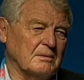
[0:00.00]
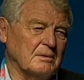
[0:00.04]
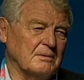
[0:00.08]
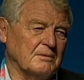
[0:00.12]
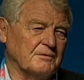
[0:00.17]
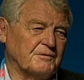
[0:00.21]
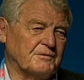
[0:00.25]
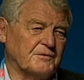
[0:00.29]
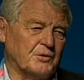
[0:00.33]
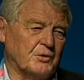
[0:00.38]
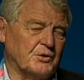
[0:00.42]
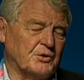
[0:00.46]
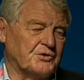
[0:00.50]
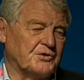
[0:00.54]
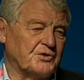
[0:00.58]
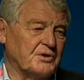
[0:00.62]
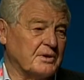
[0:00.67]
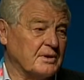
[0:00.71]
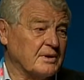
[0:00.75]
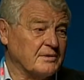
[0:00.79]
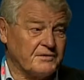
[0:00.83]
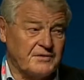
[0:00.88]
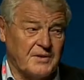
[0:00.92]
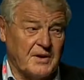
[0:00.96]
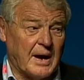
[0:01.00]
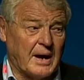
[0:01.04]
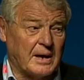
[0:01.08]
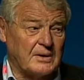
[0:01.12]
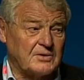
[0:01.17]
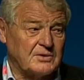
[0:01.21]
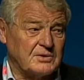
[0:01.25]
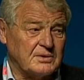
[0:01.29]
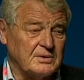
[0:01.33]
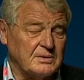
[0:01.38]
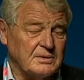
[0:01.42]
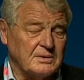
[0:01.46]
force and
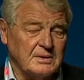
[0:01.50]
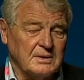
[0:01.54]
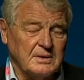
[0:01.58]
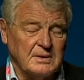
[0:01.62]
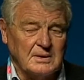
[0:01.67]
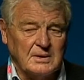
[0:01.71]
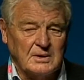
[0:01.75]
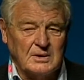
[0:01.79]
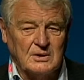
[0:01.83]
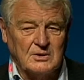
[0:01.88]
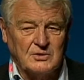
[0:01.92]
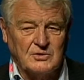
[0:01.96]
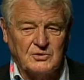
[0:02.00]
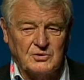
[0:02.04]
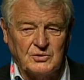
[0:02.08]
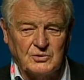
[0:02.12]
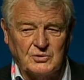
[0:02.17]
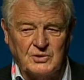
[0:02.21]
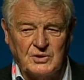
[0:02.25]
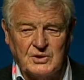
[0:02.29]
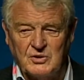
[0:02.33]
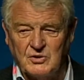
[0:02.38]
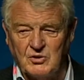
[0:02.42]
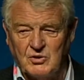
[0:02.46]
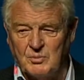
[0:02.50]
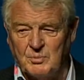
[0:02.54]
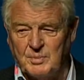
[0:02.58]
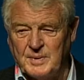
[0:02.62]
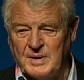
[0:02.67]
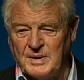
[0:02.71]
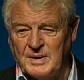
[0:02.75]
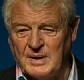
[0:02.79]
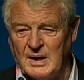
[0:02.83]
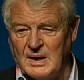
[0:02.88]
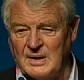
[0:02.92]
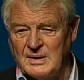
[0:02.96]
effect to the
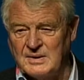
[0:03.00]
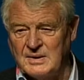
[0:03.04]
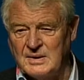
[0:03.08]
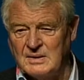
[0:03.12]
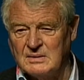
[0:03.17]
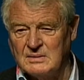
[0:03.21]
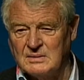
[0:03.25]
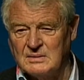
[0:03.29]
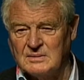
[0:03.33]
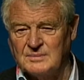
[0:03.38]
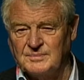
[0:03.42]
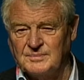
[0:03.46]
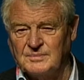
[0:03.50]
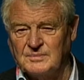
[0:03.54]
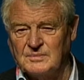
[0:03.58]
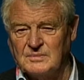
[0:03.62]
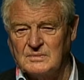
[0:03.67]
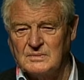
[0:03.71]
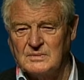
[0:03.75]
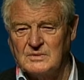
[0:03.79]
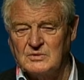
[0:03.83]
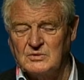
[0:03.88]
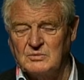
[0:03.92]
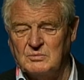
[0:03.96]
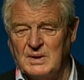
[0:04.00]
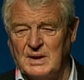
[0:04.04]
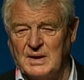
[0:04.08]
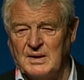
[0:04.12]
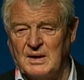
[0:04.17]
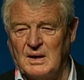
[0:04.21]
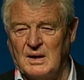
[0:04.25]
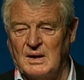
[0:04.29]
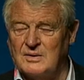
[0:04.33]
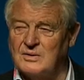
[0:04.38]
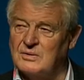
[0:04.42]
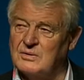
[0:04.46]
European ideal. You might
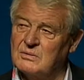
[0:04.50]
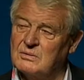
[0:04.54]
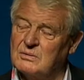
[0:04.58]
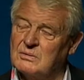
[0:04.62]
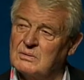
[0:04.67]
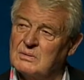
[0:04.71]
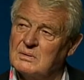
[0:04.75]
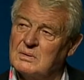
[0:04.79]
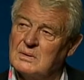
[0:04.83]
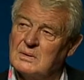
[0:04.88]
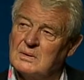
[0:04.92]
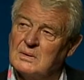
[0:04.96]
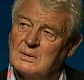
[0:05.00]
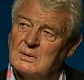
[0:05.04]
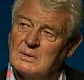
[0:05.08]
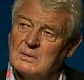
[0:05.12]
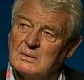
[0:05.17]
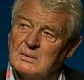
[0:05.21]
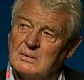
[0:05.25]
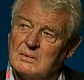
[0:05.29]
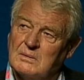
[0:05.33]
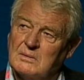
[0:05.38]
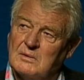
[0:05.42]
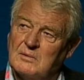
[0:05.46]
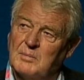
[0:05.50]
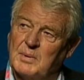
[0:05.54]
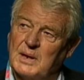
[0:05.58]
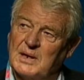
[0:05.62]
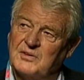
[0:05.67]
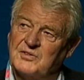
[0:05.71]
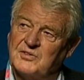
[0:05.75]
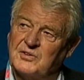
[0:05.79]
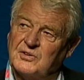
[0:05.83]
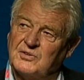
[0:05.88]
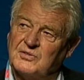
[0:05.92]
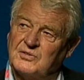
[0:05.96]
argue the
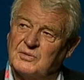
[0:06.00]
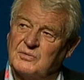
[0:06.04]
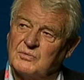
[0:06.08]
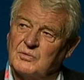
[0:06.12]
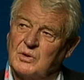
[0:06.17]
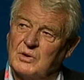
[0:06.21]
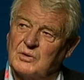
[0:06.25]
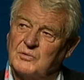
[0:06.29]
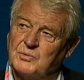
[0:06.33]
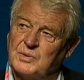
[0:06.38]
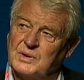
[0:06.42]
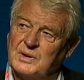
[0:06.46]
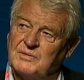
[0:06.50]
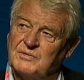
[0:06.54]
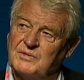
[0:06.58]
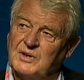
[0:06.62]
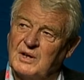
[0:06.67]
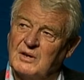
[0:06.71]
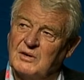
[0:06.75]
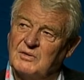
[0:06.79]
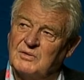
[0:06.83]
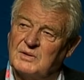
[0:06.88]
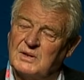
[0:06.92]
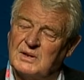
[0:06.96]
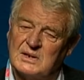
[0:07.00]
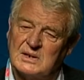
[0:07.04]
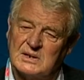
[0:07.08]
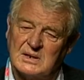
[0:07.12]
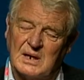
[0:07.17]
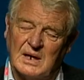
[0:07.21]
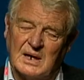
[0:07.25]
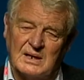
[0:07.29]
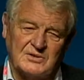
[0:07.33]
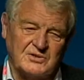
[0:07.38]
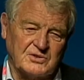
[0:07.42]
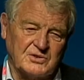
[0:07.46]
basis of what we have known these
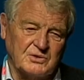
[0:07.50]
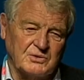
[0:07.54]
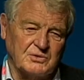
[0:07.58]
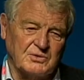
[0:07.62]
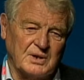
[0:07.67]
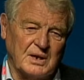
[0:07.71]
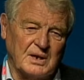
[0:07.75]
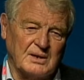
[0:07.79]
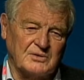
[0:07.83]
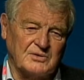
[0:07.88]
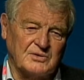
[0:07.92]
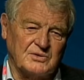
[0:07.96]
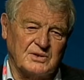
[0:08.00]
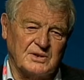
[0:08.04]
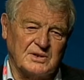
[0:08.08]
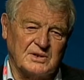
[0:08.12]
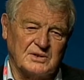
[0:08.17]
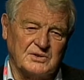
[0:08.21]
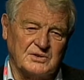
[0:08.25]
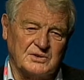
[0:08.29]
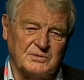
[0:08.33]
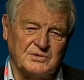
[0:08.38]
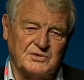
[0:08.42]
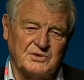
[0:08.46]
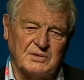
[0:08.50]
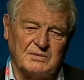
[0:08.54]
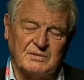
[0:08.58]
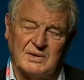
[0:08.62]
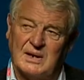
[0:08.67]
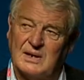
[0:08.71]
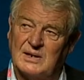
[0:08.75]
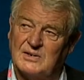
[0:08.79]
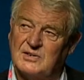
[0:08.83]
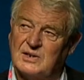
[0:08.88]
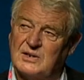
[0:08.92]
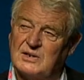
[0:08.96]
last 2,000 years of
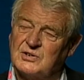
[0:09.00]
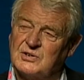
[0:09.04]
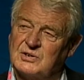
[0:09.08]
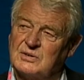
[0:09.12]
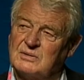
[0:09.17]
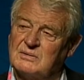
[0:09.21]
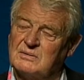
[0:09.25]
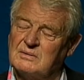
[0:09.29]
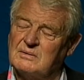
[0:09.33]
civilization.